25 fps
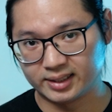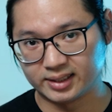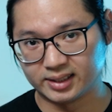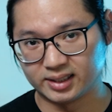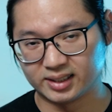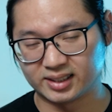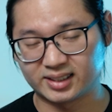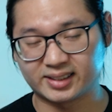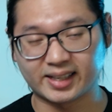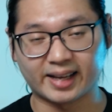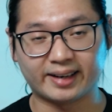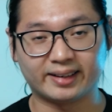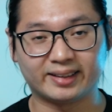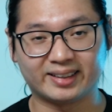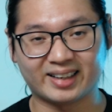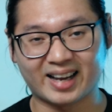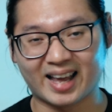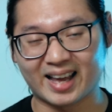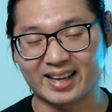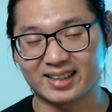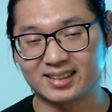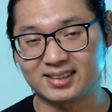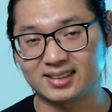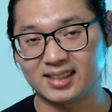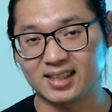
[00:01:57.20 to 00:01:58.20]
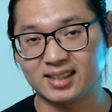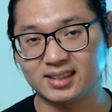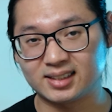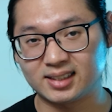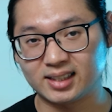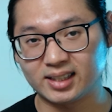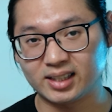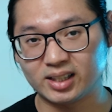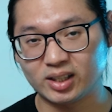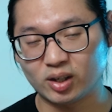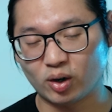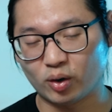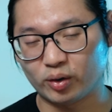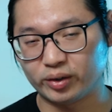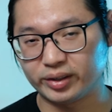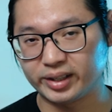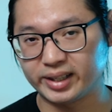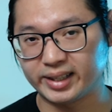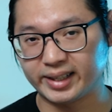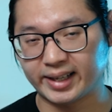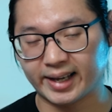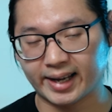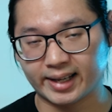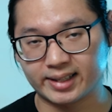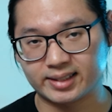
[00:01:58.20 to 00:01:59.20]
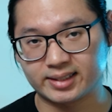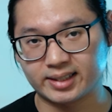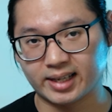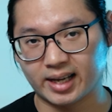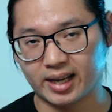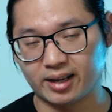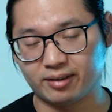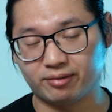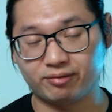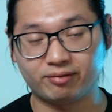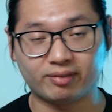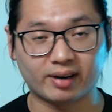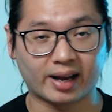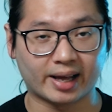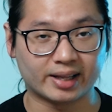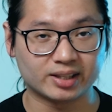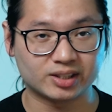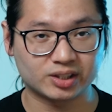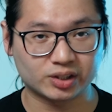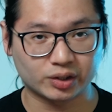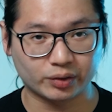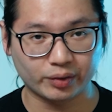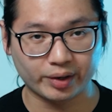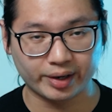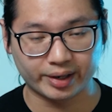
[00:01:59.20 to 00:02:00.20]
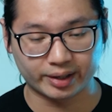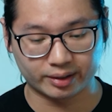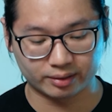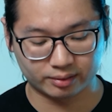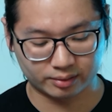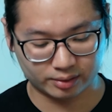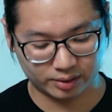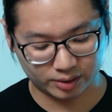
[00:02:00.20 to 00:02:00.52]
The standard X60 only gets a flat screen.